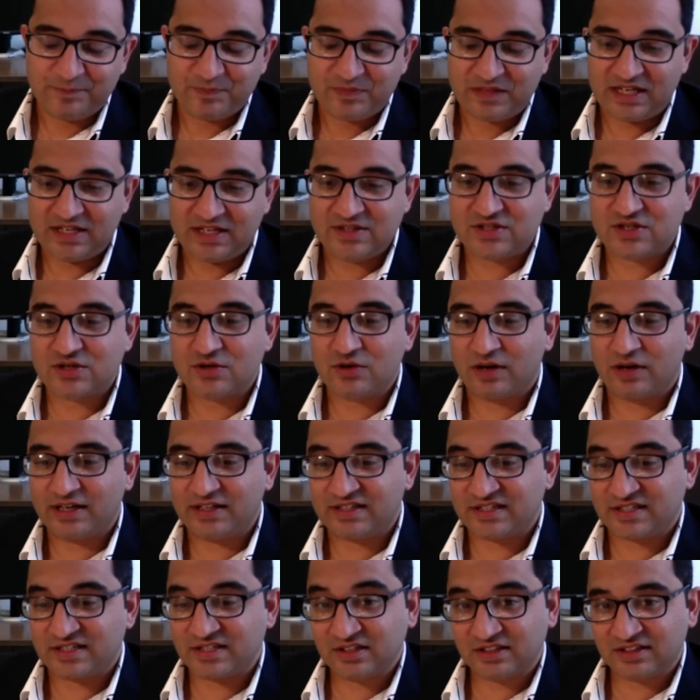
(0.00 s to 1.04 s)
And so I
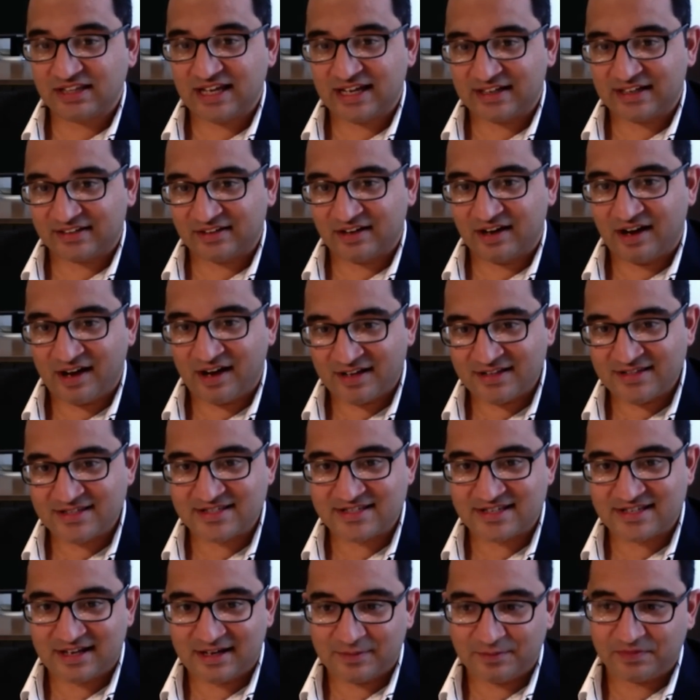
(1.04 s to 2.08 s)
took that
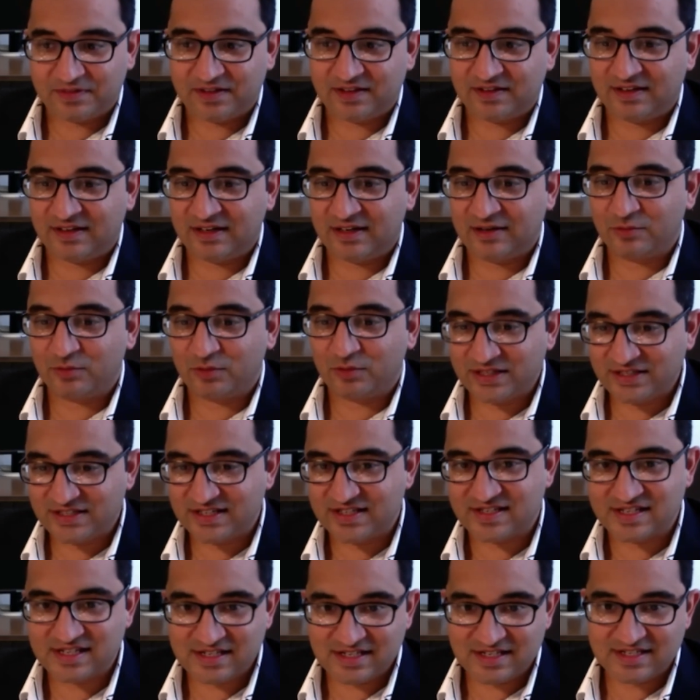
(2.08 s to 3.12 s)
concept and then I went to
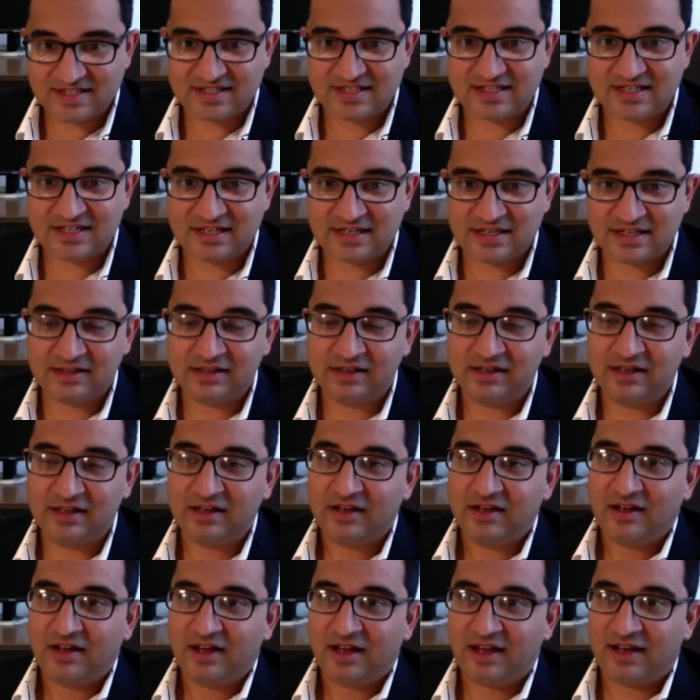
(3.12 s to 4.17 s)
CDC.
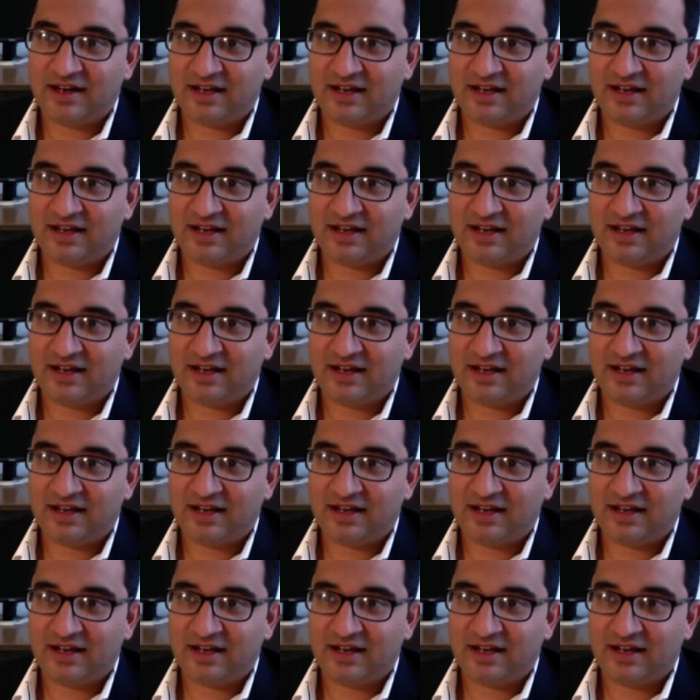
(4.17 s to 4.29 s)
And at